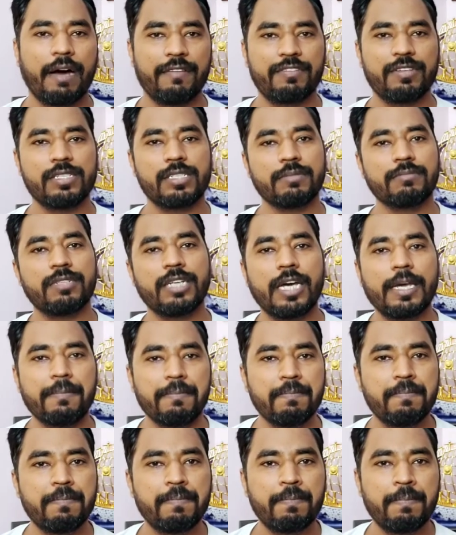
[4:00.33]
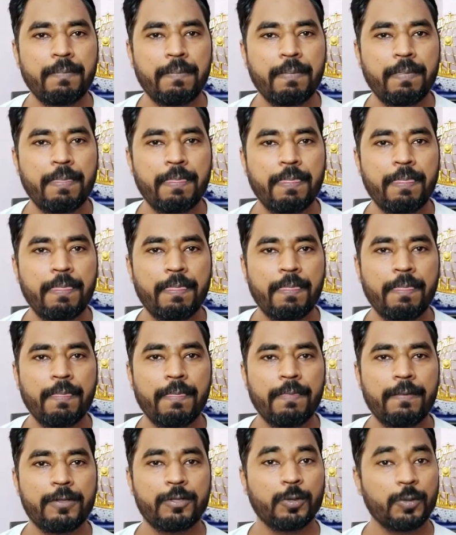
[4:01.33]
after some time?
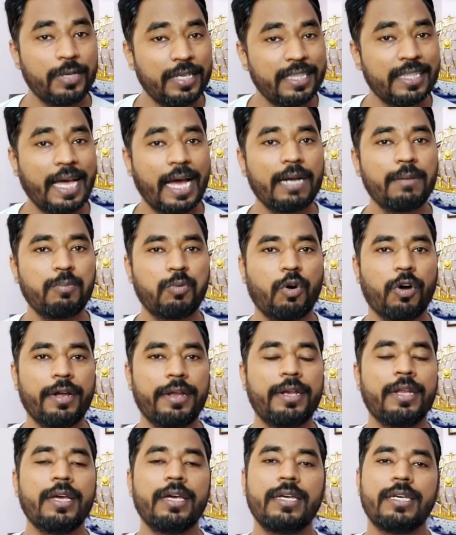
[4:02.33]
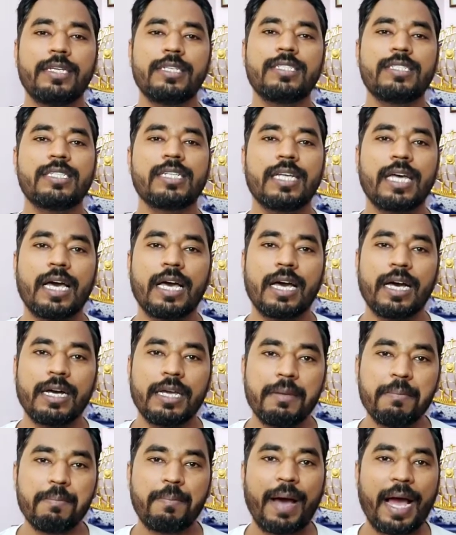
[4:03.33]
So in that point, this uh,
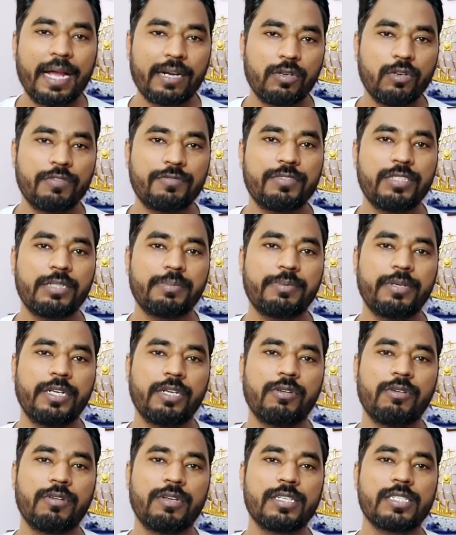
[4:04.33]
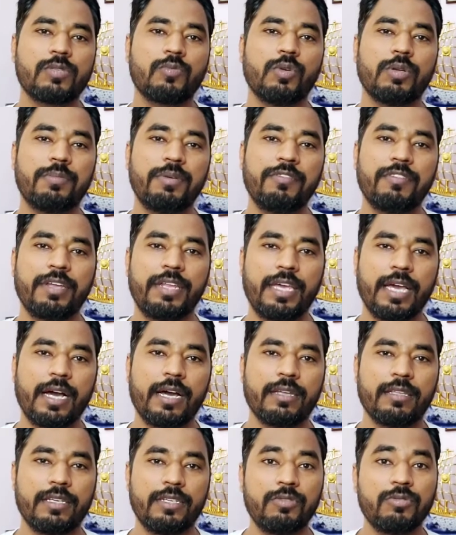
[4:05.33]
impact of this particular risk will be very
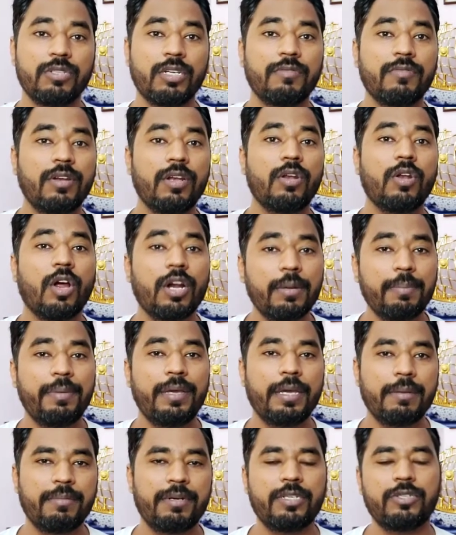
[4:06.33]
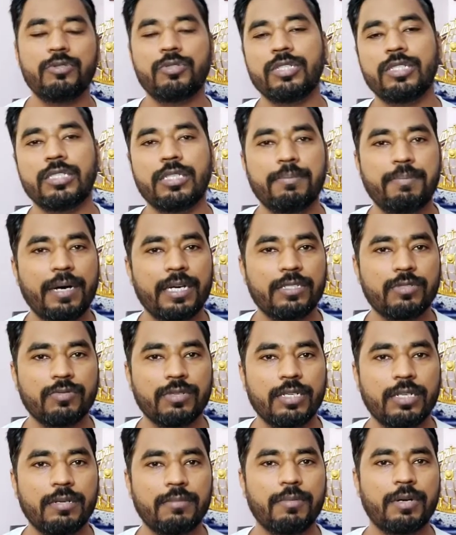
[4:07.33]
high. The user will not be able to change the
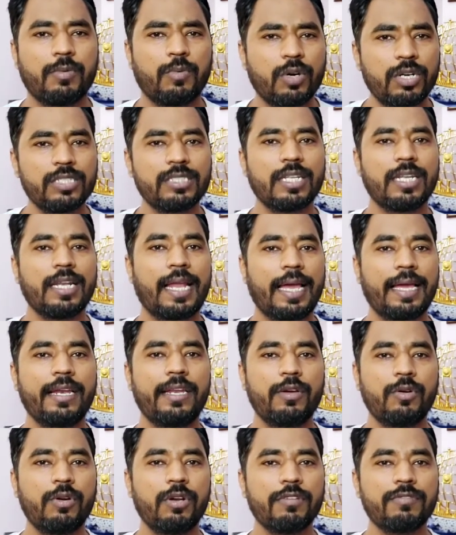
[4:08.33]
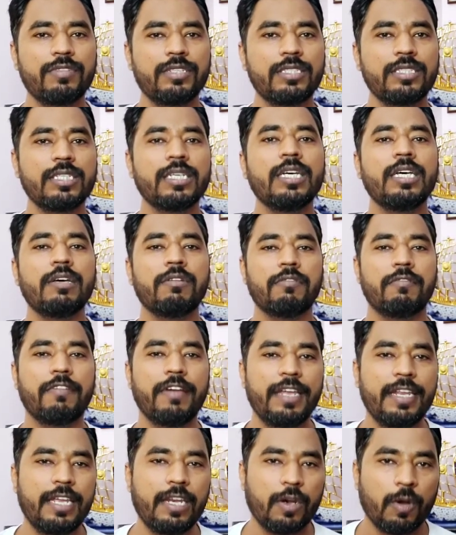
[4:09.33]
password. But what is the likelihood of this?
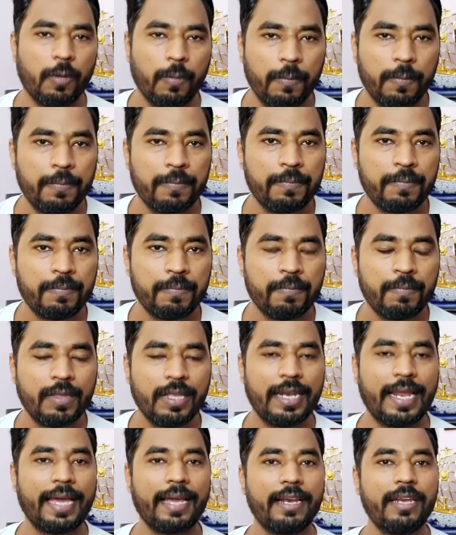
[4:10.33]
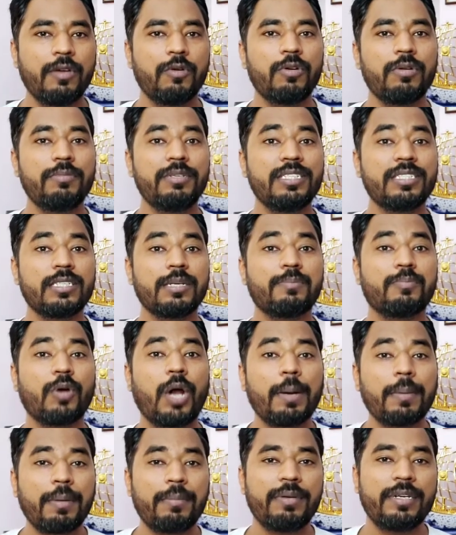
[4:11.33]
Very low. Likelihood means the
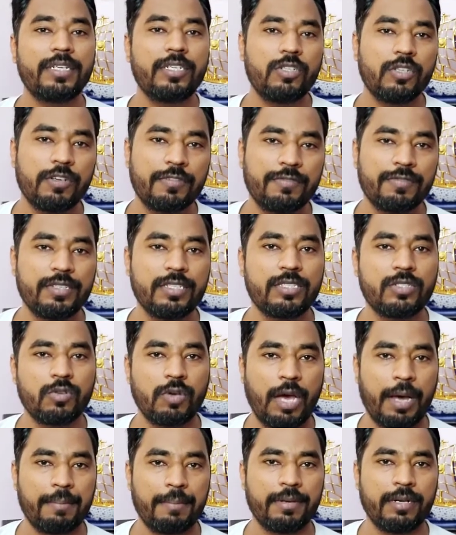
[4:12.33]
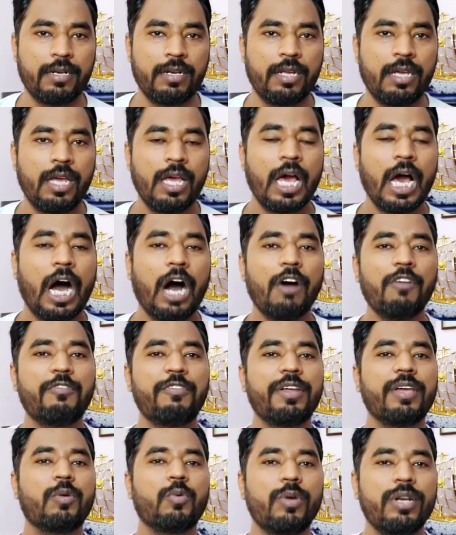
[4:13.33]
probability of this to happen. How
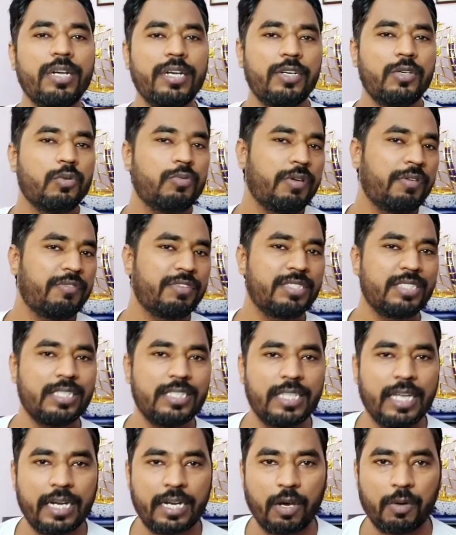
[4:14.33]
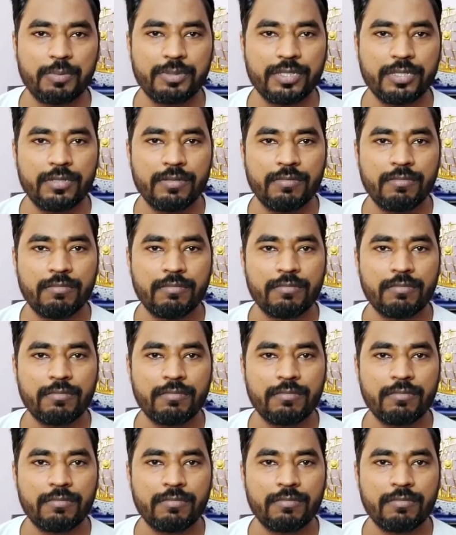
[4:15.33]
frequently do we visit that option?